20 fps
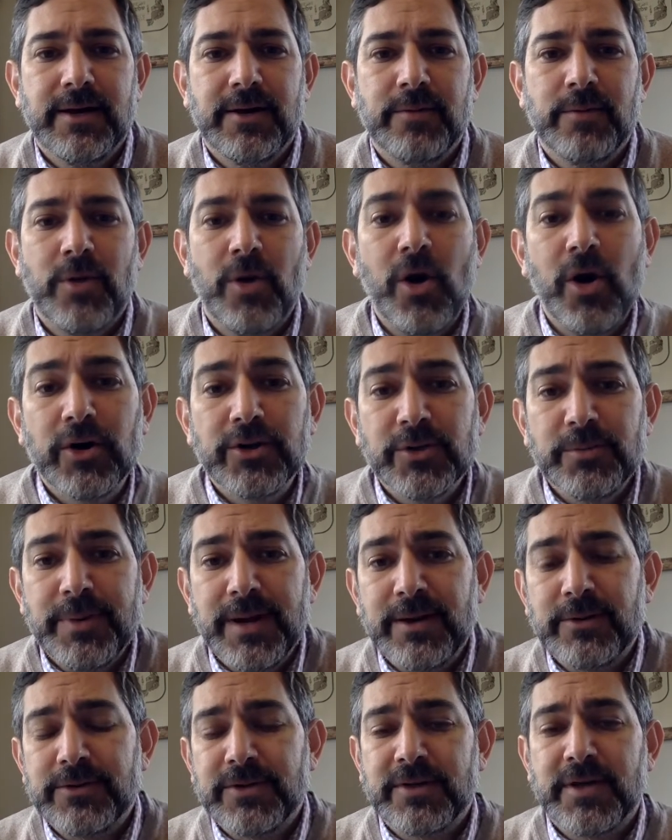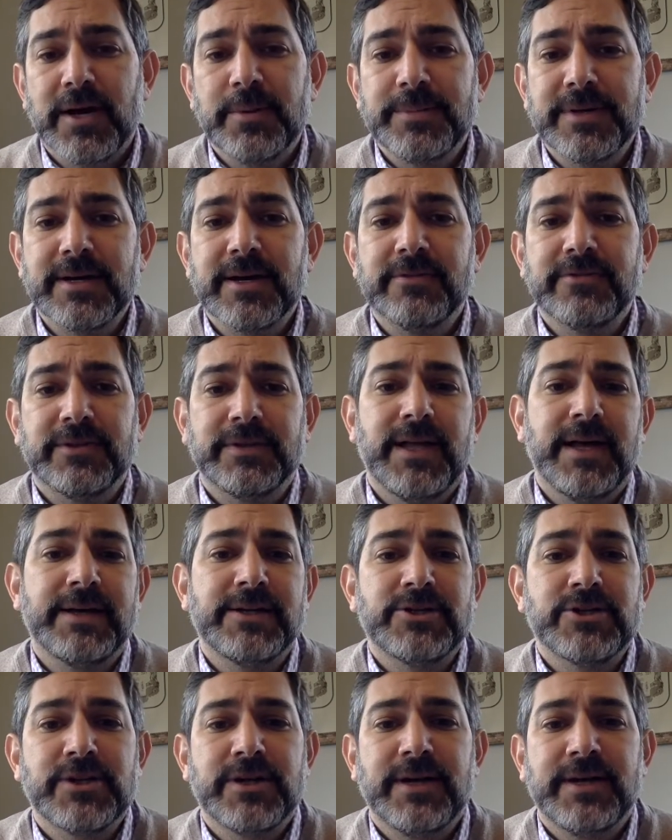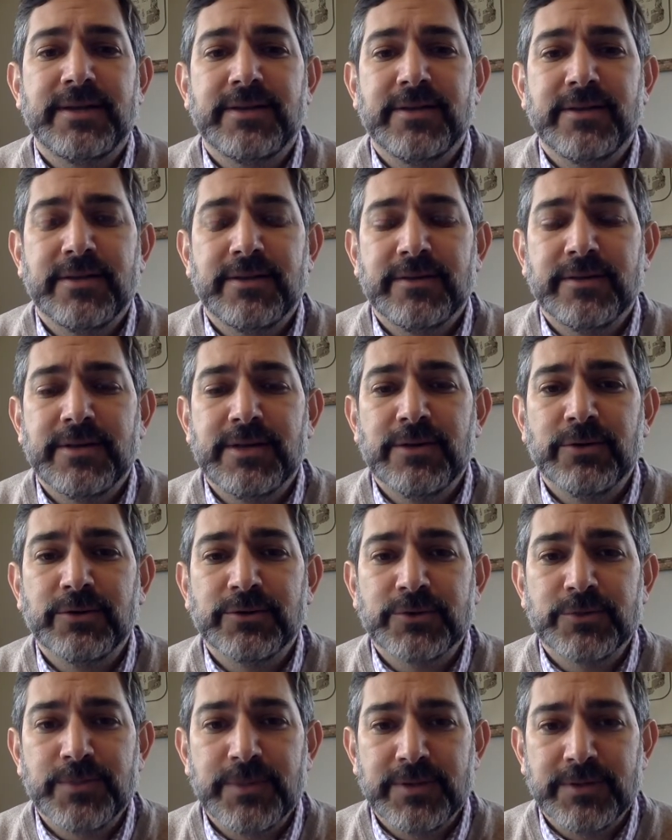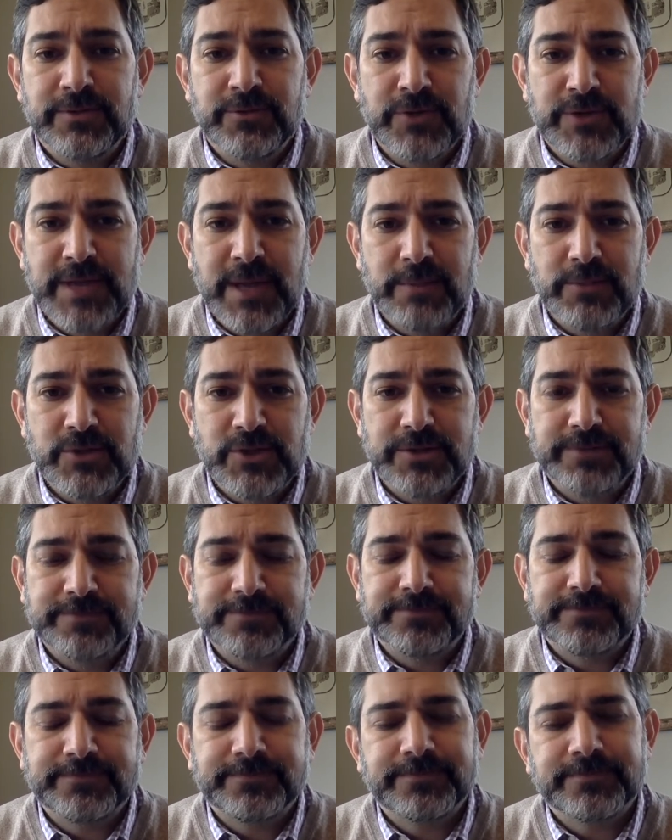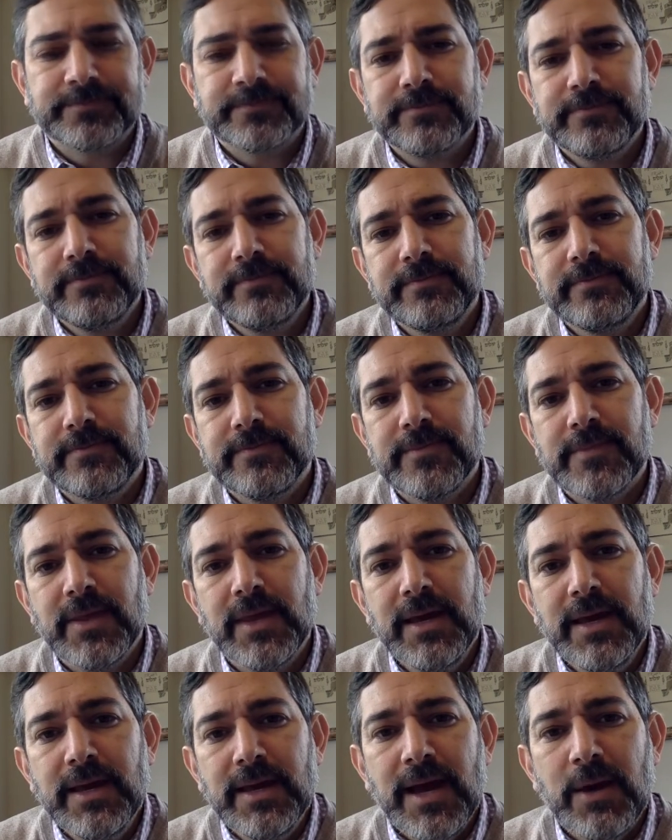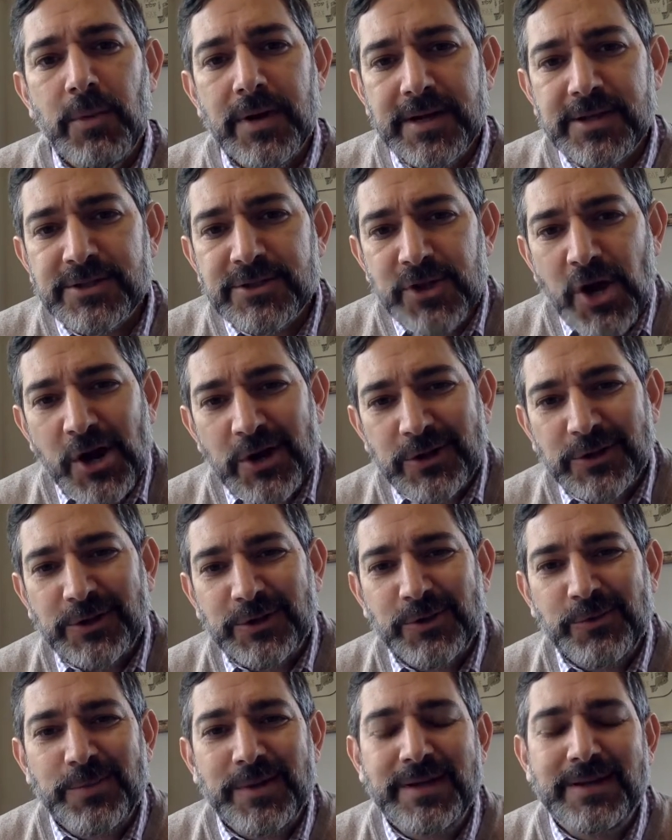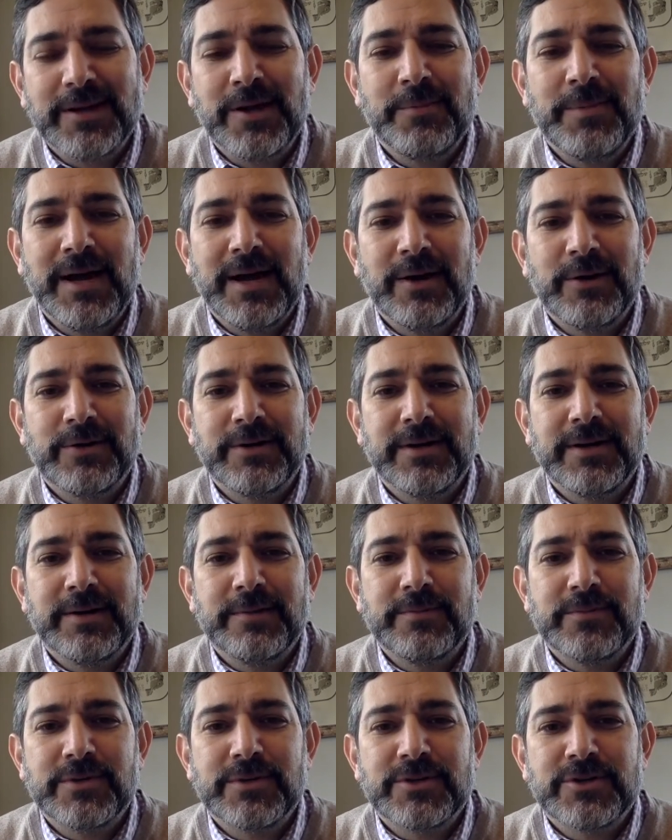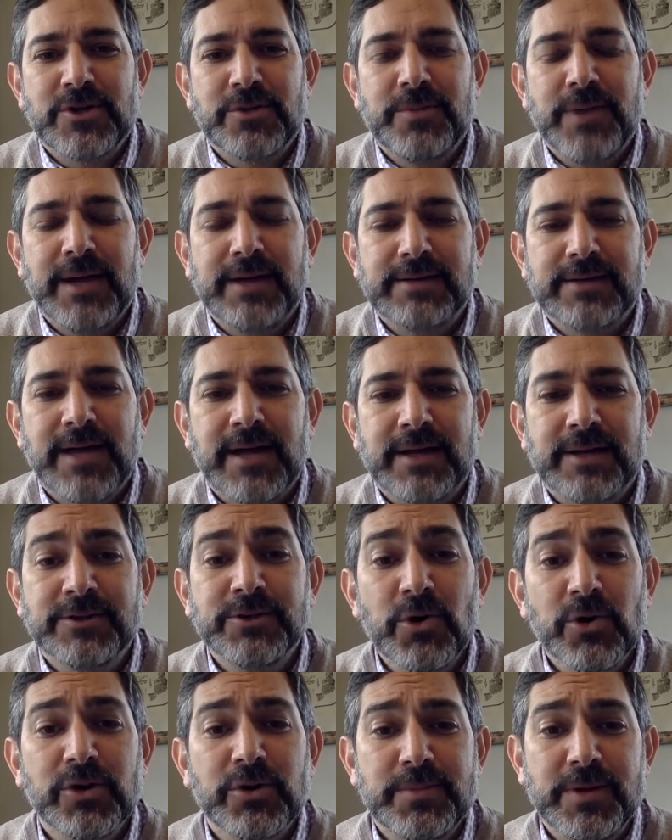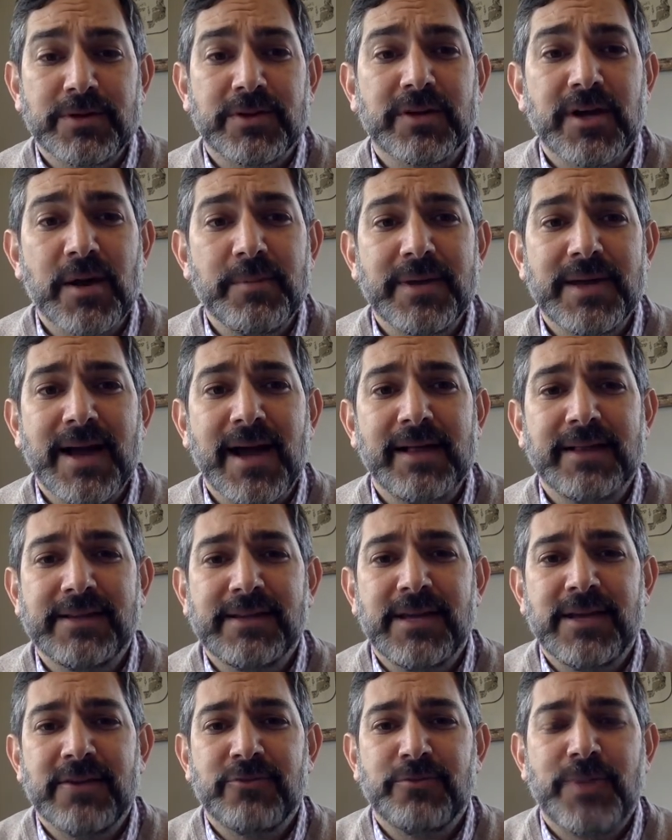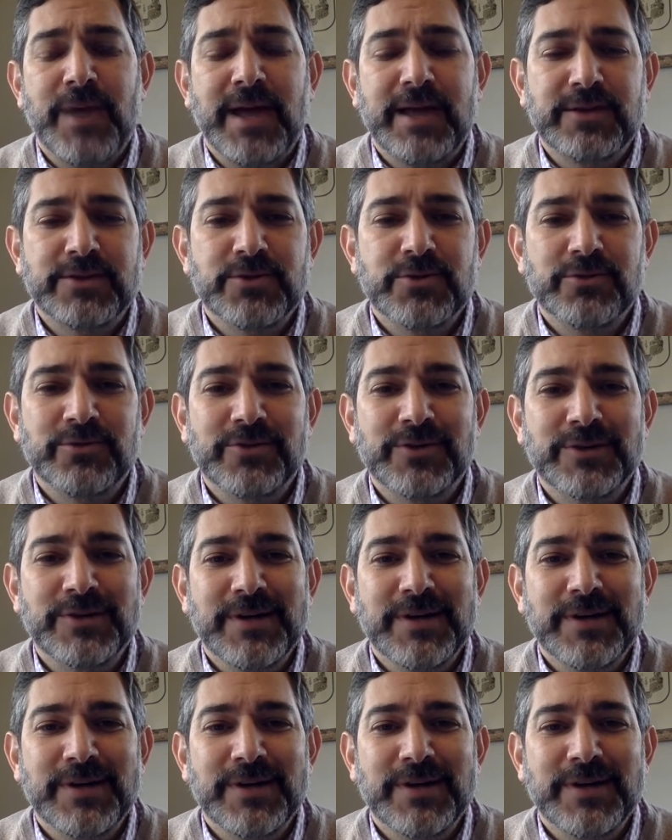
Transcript: all about the coming of Elijah and the ultimate redemption. I wanted to talk a little bit about Shabbat HaGadol, about the coming holiday of Passover,